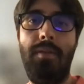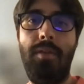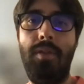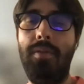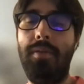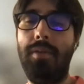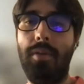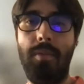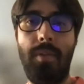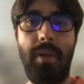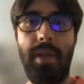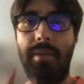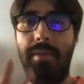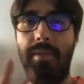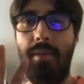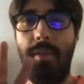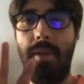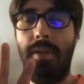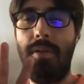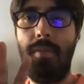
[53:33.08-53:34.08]
if you for
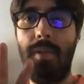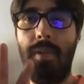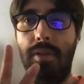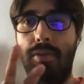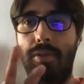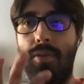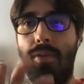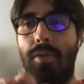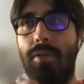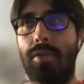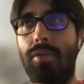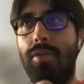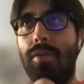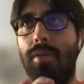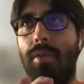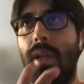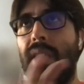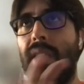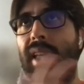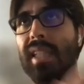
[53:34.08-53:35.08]
whatever reason want to
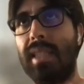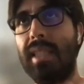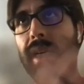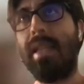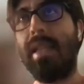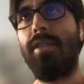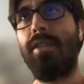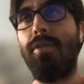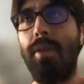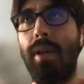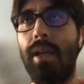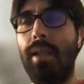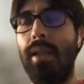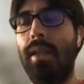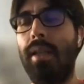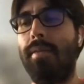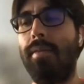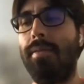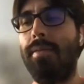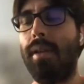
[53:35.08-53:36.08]
control, let's extract
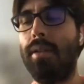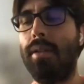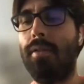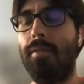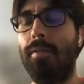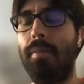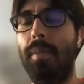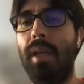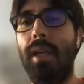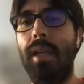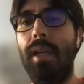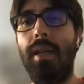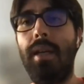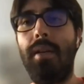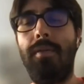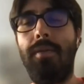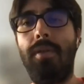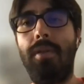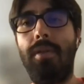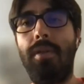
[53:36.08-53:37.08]
the effect of
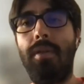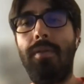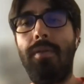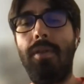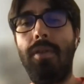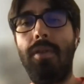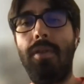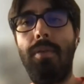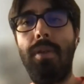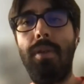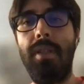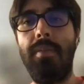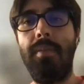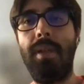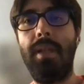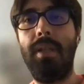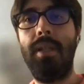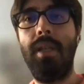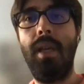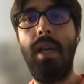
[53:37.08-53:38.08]
media for, for
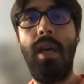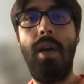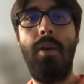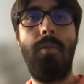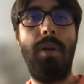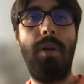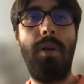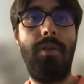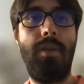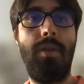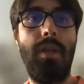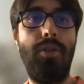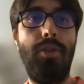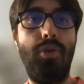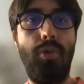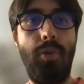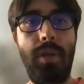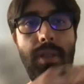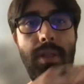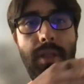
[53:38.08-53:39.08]
Christmas, what you can
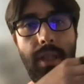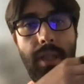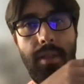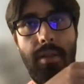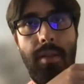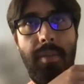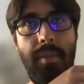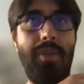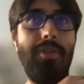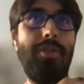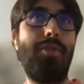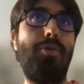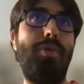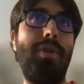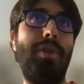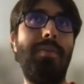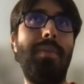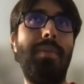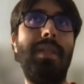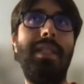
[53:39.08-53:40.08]
do is actually, because
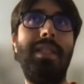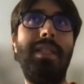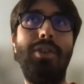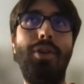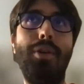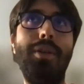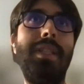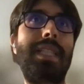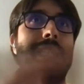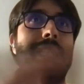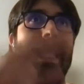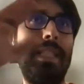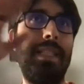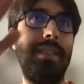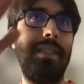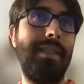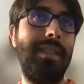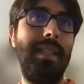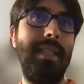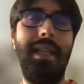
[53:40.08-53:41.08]
Christmas is all the
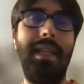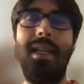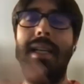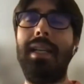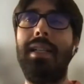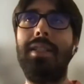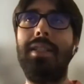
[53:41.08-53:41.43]
season,